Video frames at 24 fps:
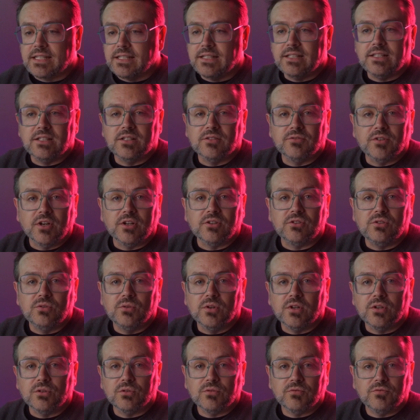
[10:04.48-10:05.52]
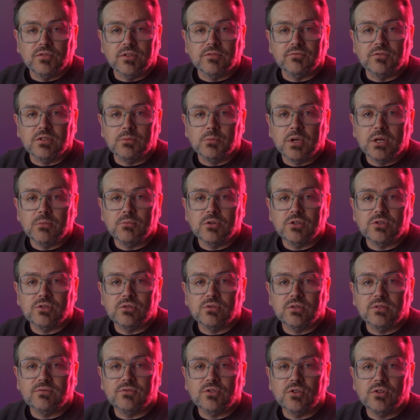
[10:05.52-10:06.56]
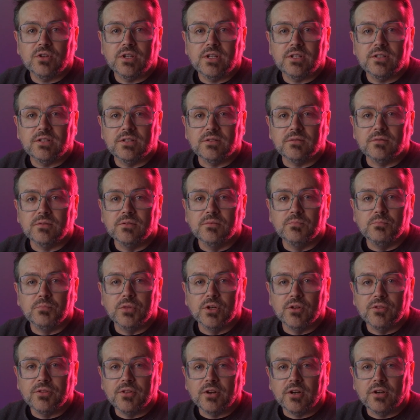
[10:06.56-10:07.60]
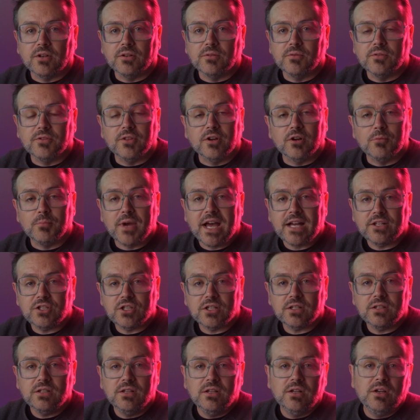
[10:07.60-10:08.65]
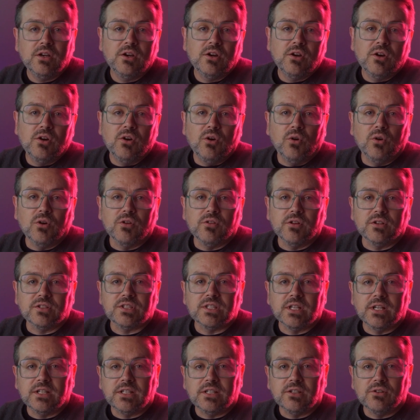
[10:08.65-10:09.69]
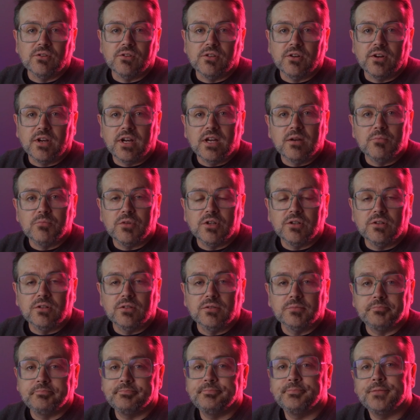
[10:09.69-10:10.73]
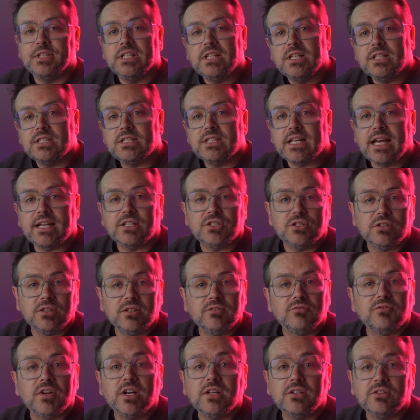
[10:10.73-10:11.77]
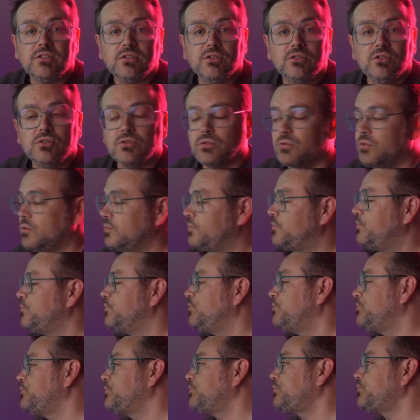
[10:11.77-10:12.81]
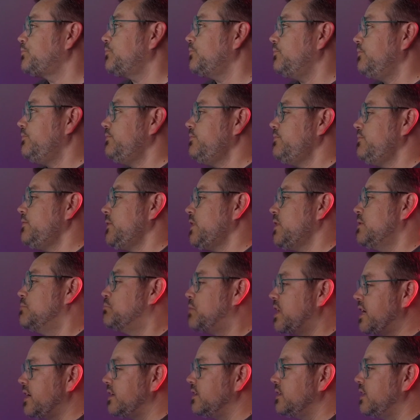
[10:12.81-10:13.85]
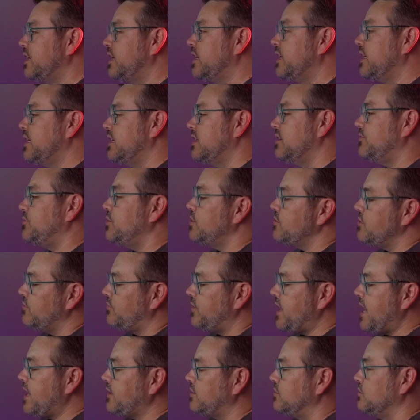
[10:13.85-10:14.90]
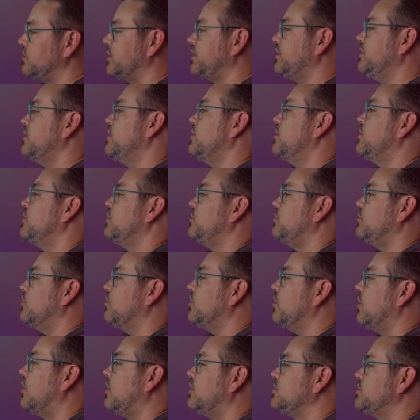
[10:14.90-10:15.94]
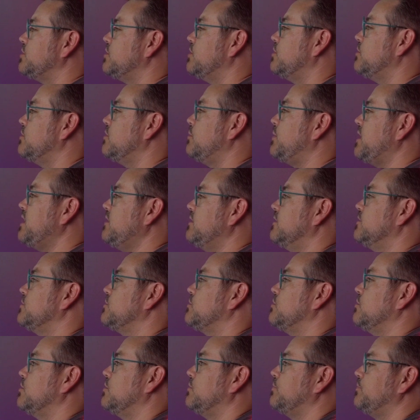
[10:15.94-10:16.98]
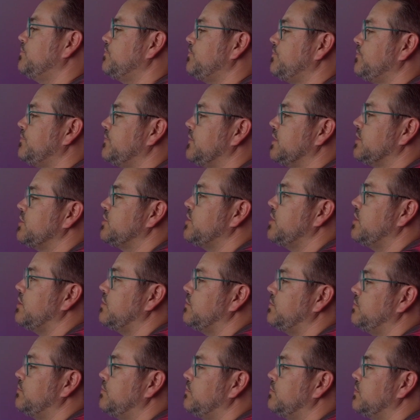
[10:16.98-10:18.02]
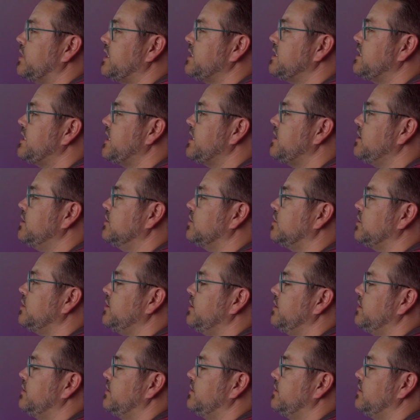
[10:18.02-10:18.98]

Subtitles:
any of our 250 members who have joined and built their Magic or their Sunny or their Ember. It's actually fun to do. But if you're the factory, you're also the maintenance crew. So let's take a look